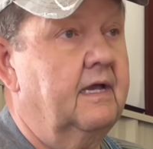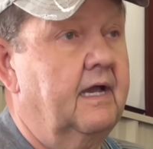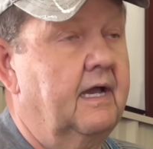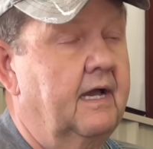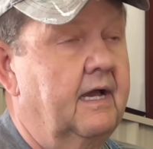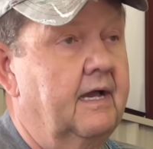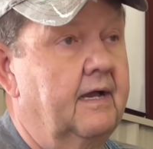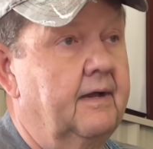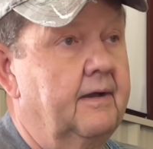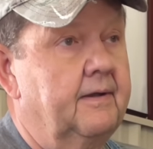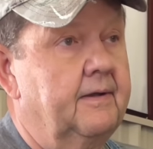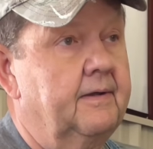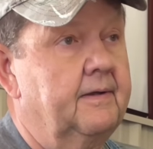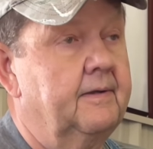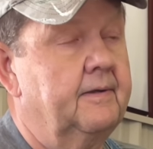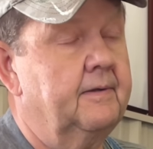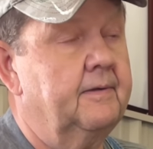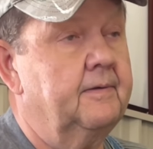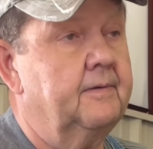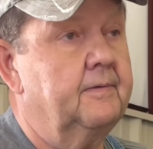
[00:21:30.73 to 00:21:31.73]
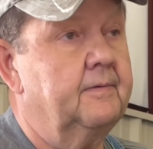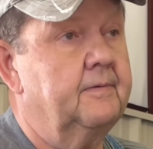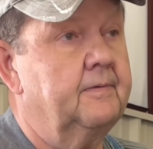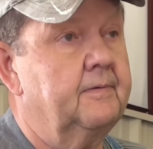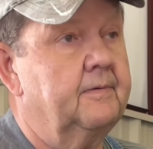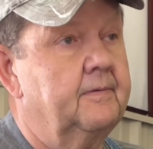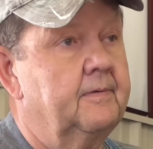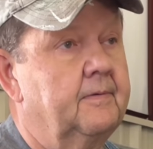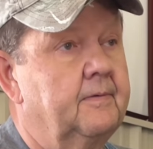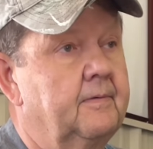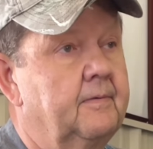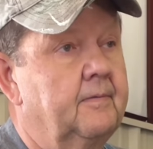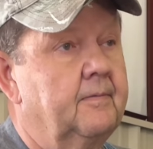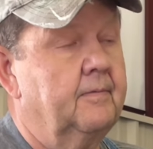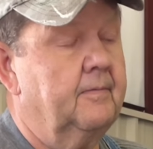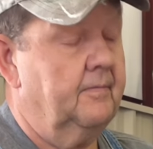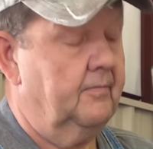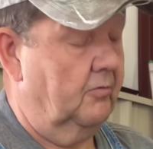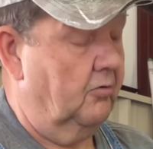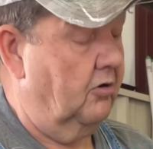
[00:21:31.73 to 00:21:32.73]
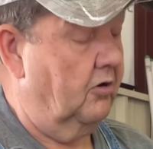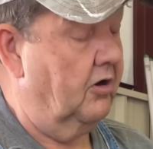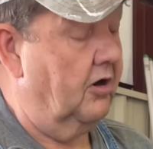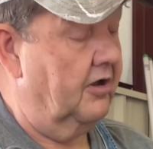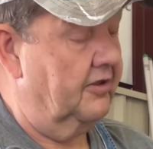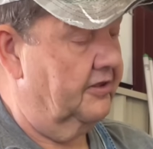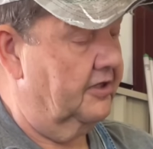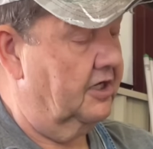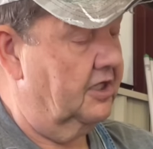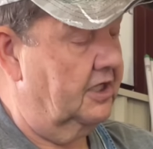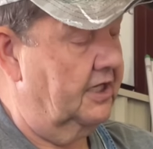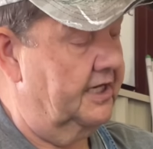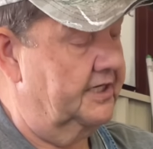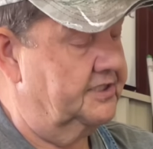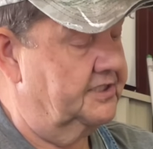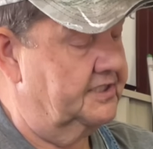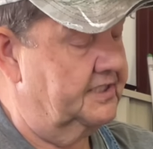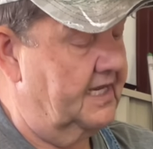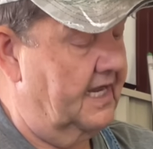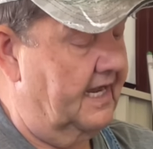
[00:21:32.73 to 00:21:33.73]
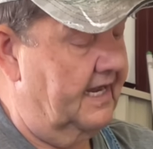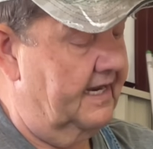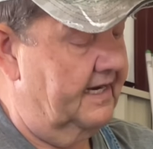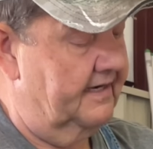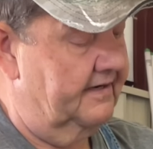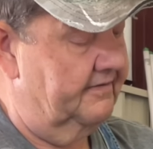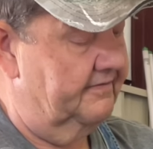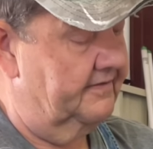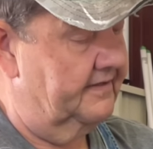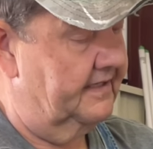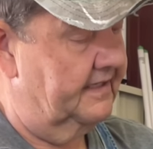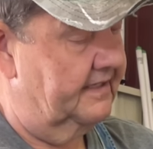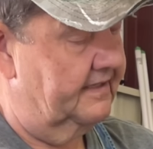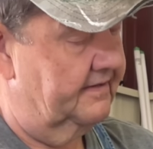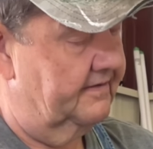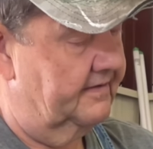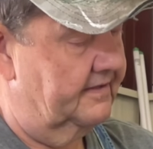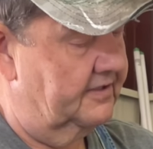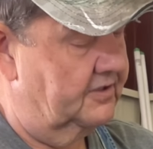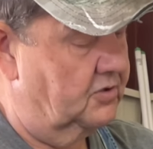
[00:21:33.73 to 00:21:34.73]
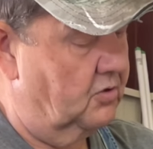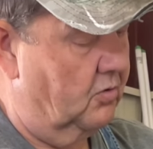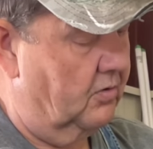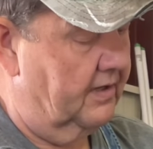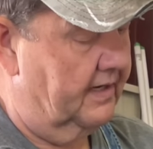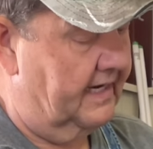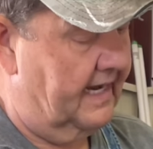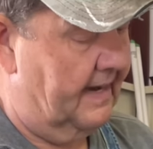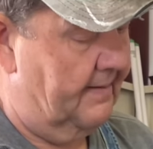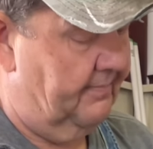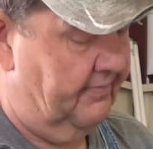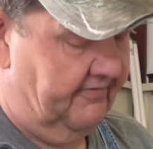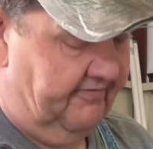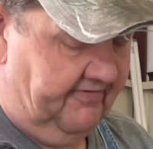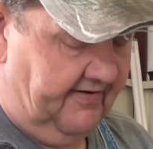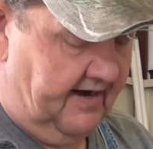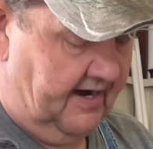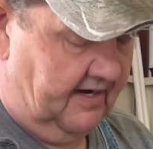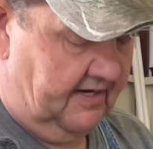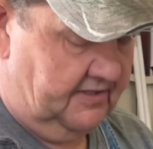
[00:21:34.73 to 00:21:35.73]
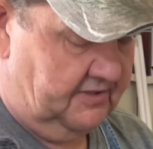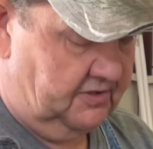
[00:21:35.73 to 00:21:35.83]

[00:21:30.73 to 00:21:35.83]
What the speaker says: or on the clutch side of the torque amplifier.